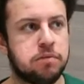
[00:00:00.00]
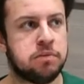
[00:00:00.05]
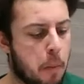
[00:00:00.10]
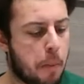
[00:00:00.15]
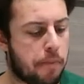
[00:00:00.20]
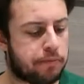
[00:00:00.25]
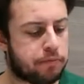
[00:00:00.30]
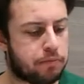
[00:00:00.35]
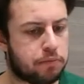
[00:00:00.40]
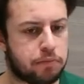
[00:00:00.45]

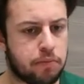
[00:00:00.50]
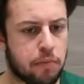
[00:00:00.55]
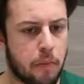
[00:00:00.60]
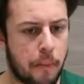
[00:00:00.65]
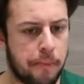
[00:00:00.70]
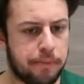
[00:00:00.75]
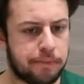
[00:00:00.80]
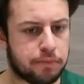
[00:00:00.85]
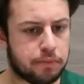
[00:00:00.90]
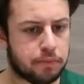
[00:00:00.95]
Which of these
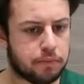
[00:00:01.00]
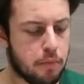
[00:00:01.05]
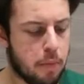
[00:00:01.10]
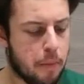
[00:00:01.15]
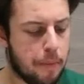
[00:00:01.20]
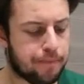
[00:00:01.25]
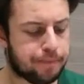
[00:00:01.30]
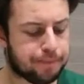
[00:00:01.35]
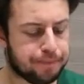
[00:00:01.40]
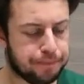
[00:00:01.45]
patterns
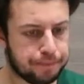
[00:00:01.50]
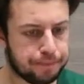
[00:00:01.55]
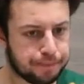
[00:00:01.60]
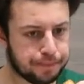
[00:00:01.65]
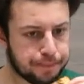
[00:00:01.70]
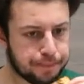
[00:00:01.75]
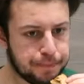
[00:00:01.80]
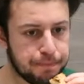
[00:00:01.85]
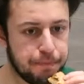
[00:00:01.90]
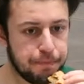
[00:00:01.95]
speaks to
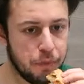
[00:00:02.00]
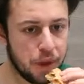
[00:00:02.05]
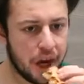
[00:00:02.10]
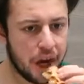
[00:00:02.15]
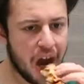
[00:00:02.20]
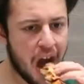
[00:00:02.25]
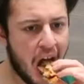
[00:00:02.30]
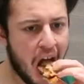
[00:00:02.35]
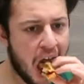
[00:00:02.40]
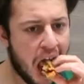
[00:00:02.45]
you the
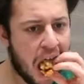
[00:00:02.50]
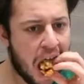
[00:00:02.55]
most?